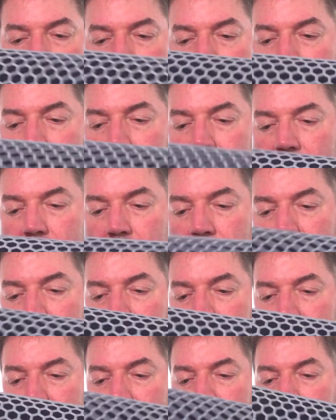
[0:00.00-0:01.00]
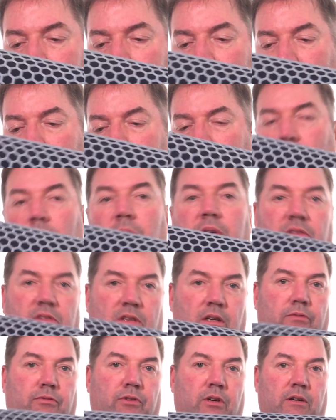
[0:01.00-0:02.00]
nice because you can use it with
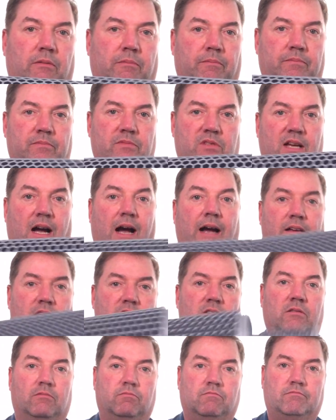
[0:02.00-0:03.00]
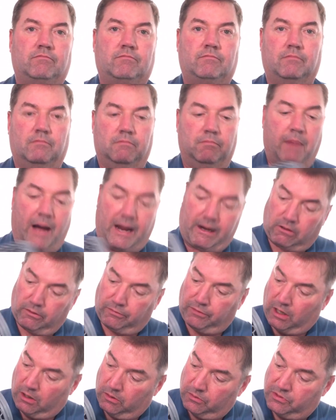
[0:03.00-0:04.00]
different size
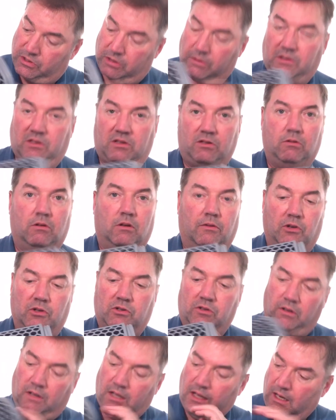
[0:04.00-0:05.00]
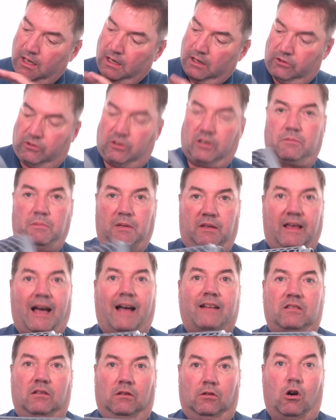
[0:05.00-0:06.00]
microphones, so it's universal. Trust me,
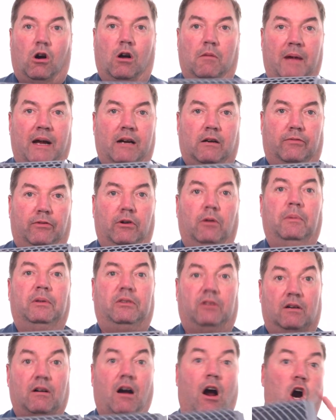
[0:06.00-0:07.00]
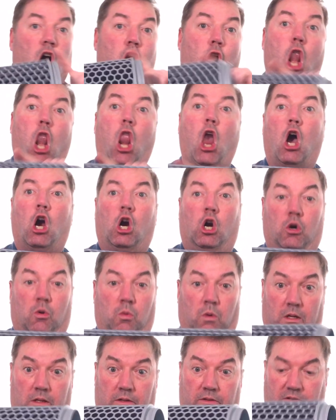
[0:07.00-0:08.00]
that's a long microphone, but there are longer
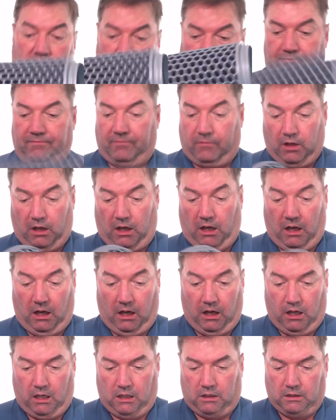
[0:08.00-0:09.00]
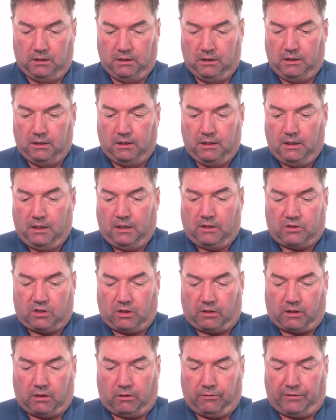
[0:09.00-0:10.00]
ones. Oh. So
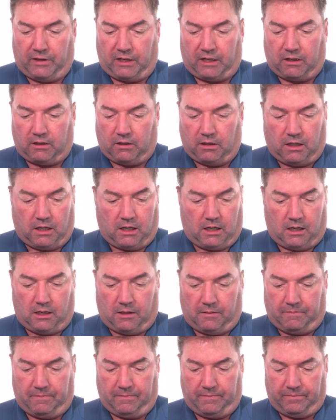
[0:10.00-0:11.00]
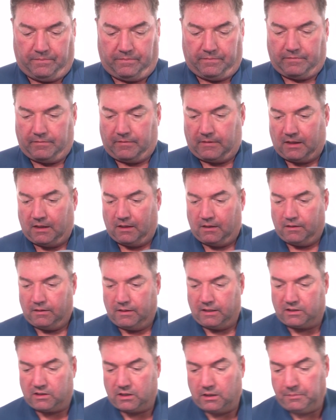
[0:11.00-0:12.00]
go figure
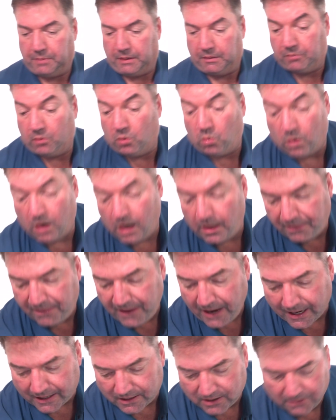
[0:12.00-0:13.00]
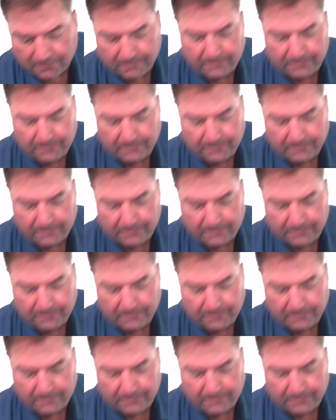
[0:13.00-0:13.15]
that some people want that.